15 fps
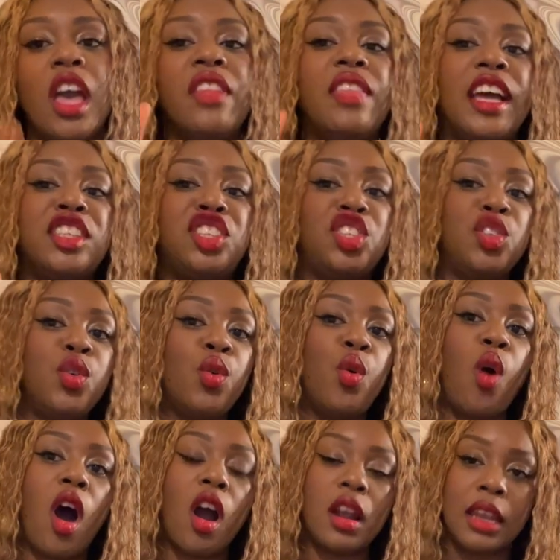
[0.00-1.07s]
that you
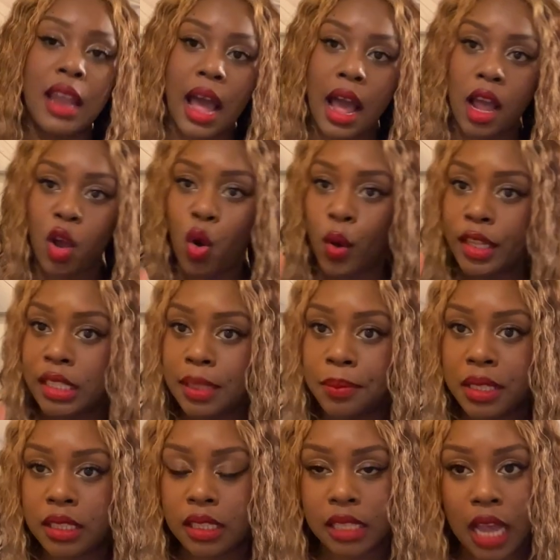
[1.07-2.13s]
are not going to
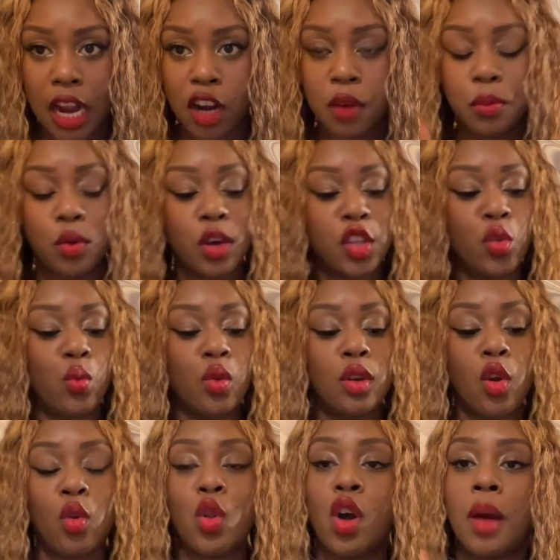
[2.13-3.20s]
be desirable and you will
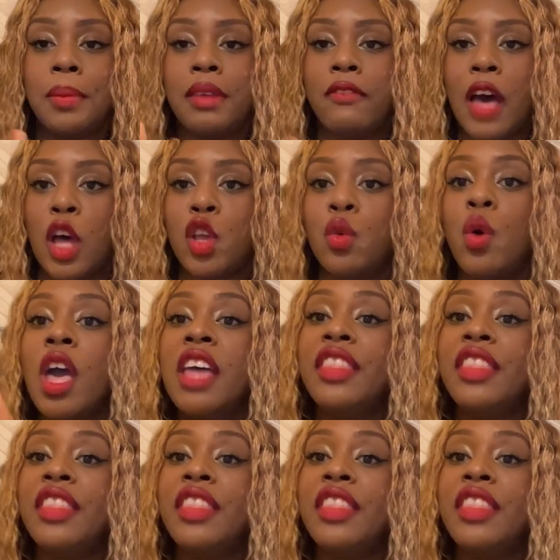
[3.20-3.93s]
no longer be valued.